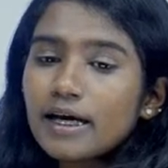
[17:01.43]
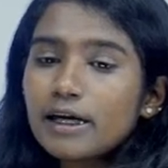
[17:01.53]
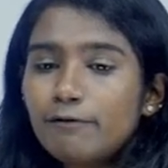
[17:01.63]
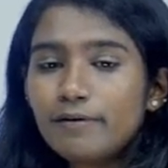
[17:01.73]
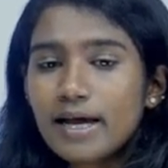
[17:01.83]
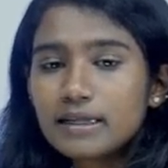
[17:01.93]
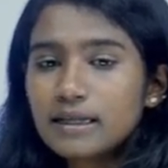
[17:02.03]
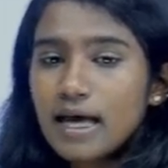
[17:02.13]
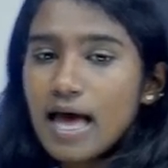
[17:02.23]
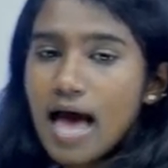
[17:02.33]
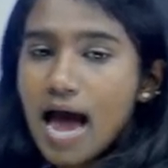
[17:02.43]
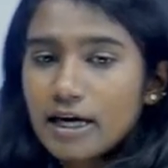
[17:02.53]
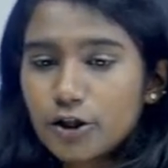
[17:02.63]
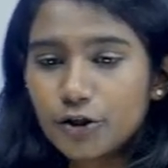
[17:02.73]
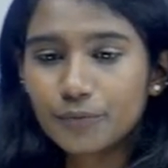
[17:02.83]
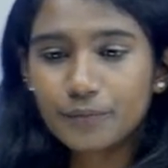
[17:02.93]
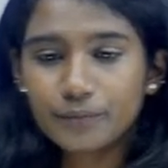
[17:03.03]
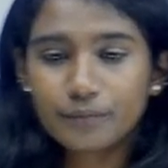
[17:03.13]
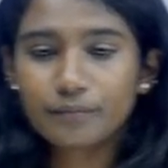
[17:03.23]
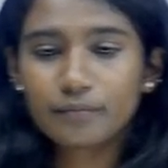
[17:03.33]
reflex action.
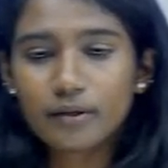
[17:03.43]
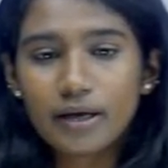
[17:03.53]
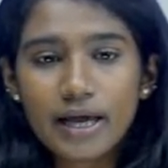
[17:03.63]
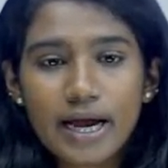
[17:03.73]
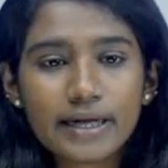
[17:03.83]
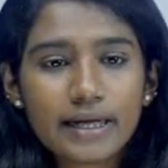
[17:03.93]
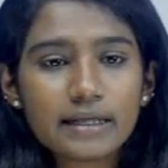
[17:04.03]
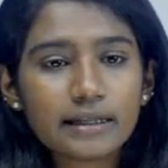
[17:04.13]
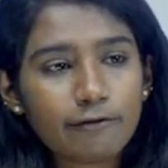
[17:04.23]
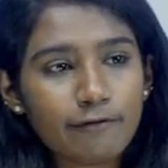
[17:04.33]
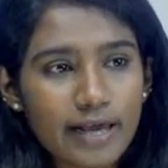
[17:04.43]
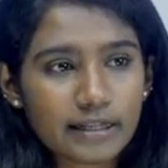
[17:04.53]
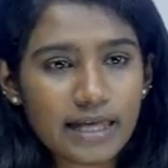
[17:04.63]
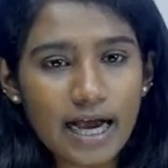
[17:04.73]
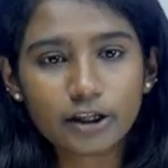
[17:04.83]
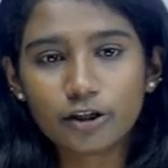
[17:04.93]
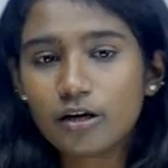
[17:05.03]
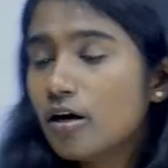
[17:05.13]
It is reflex action.